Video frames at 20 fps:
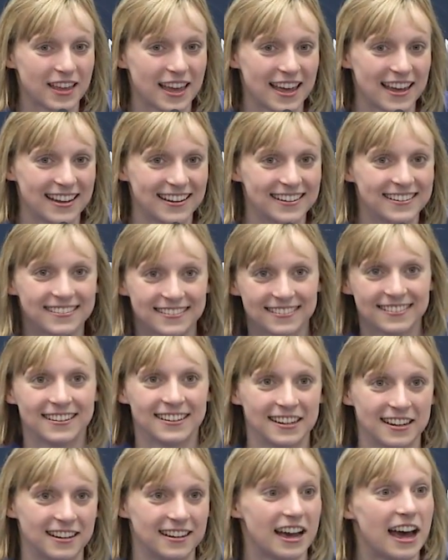and
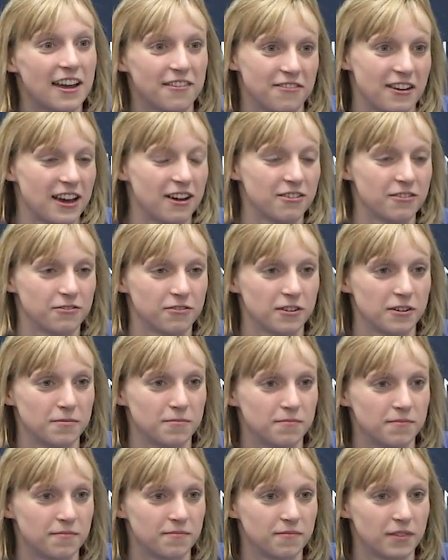I found
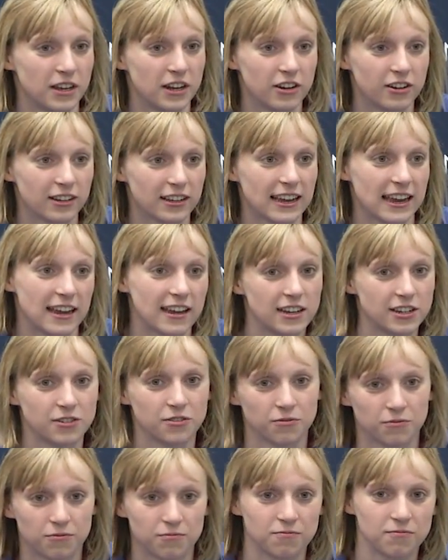from an early
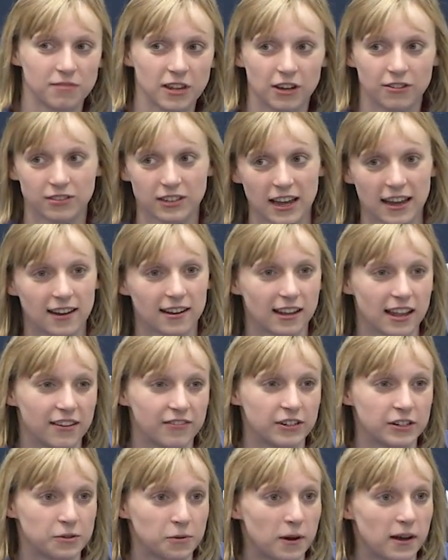age, you know, 10,
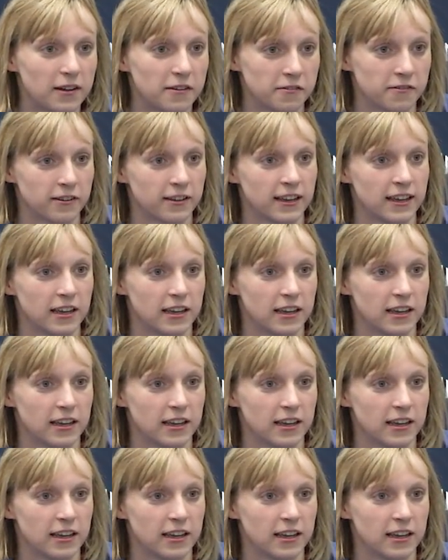11, 12,